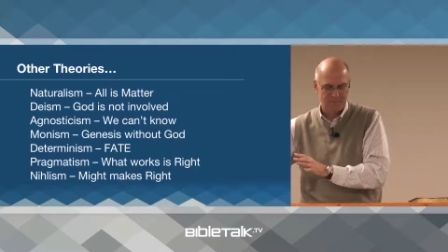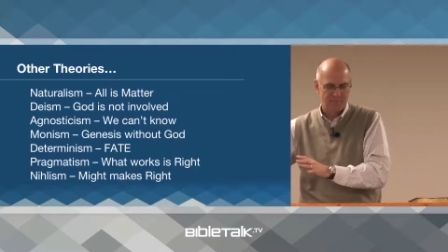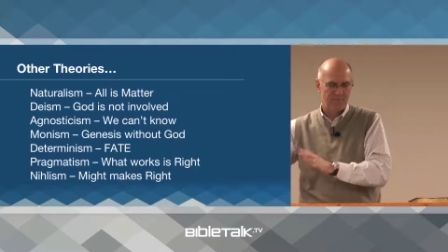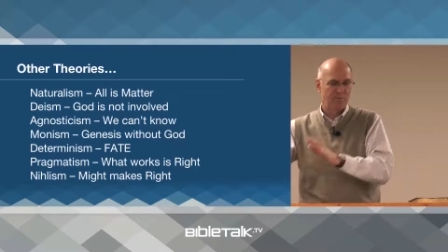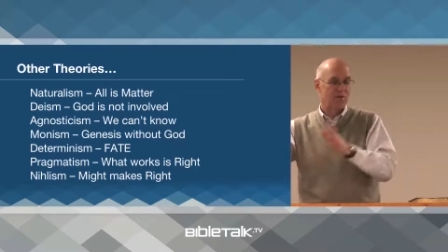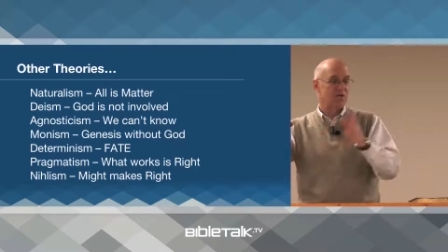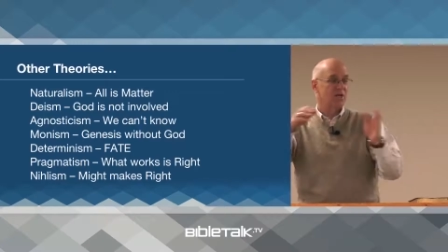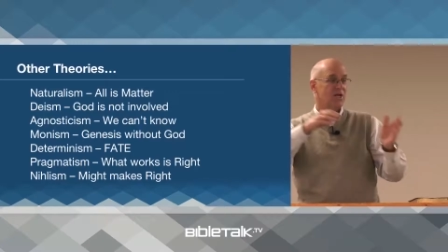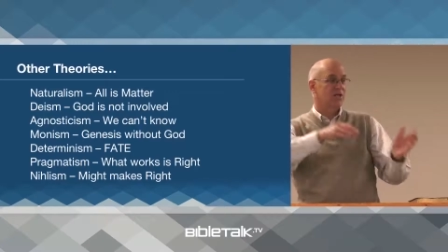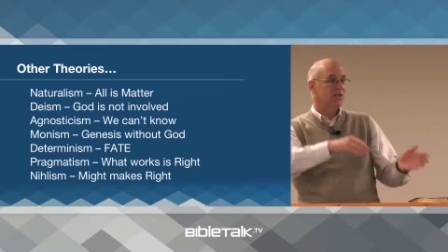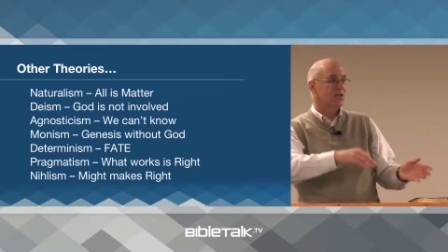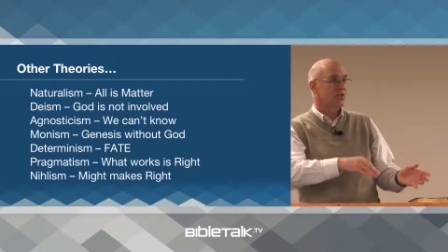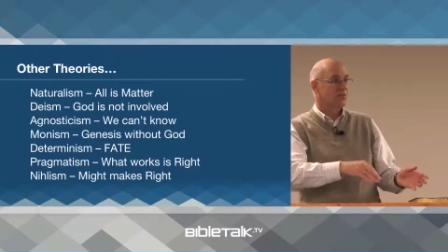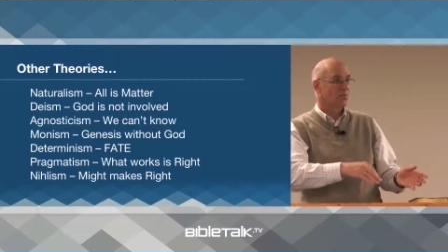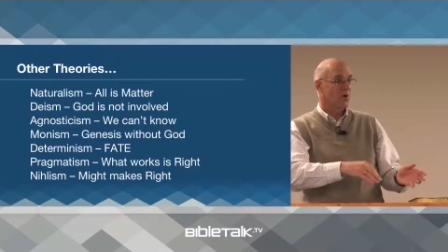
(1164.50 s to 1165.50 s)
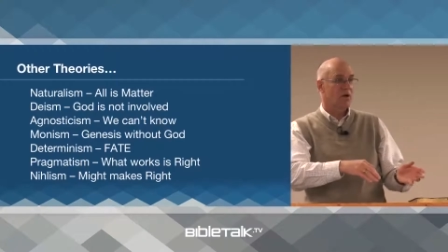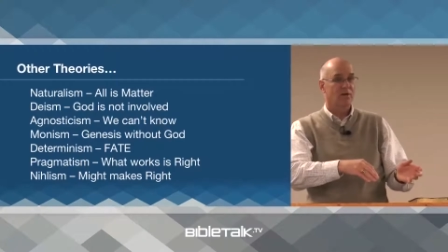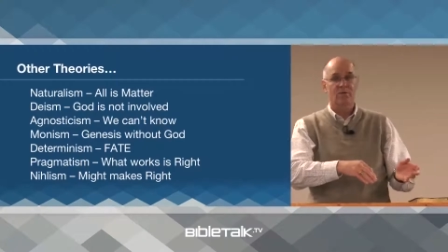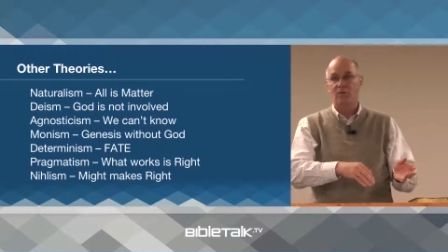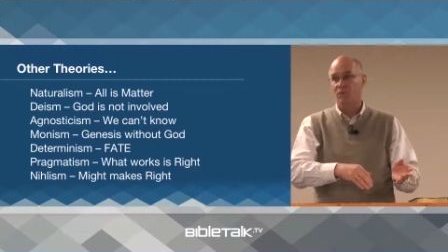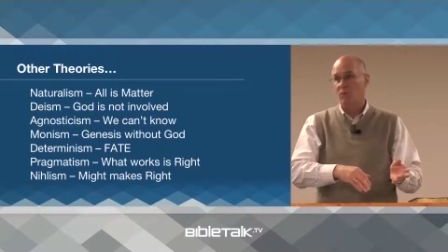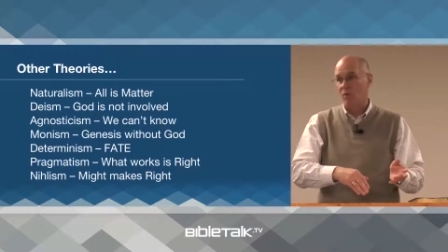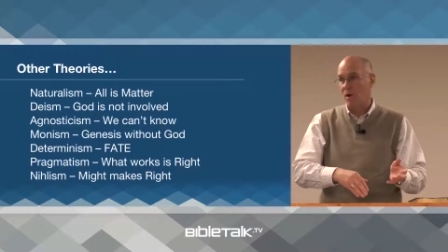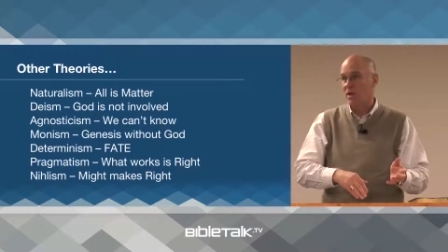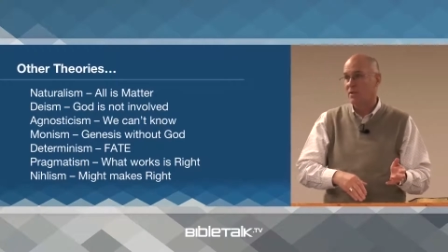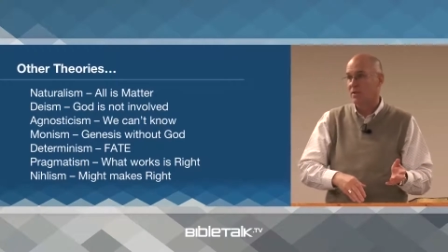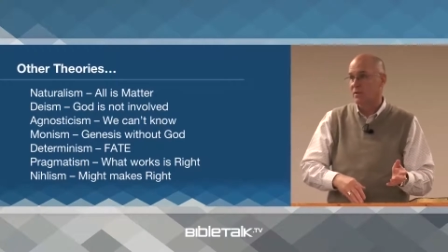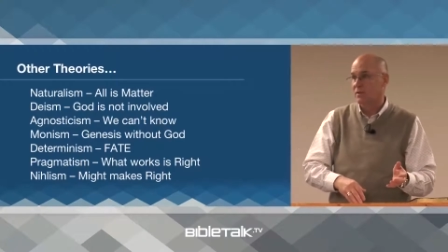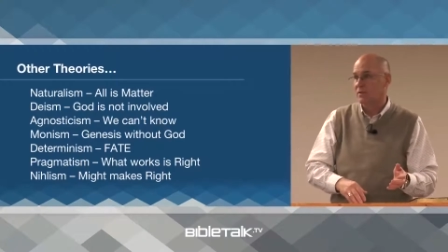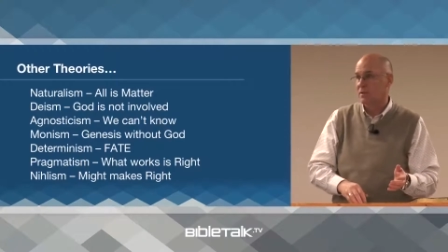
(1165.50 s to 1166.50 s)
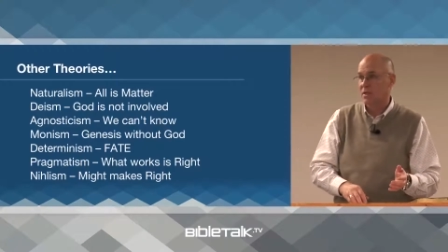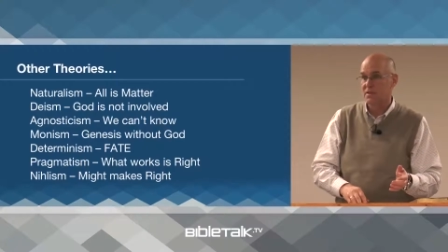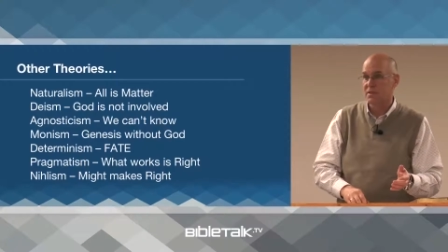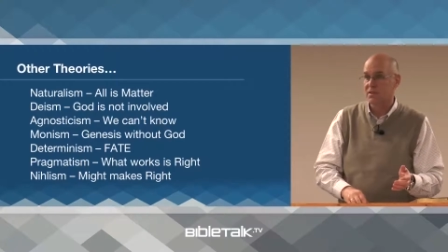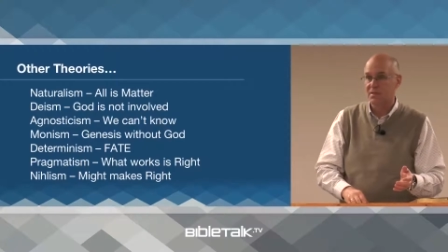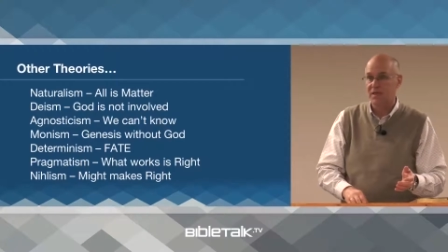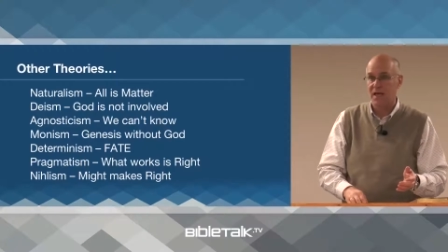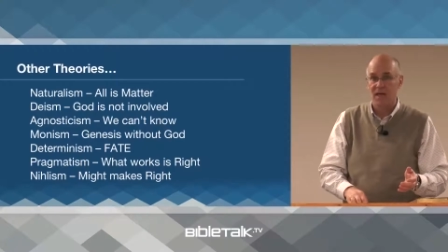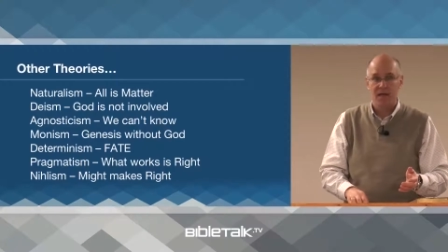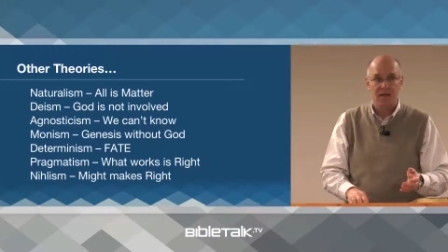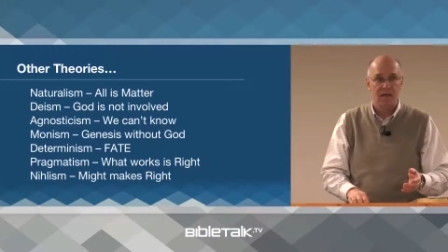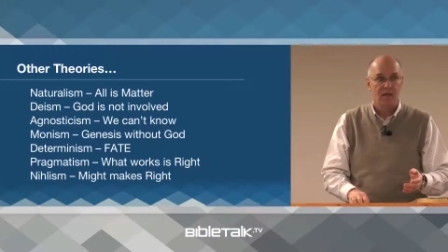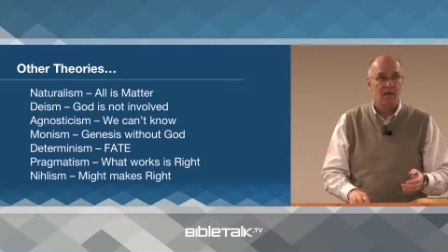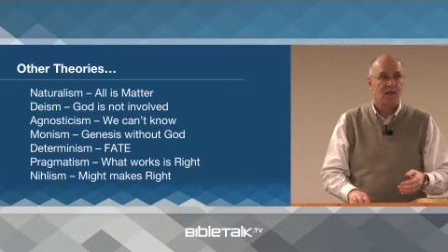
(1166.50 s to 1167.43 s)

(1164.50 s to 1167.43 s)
But Genesis 1:1 doesn't say,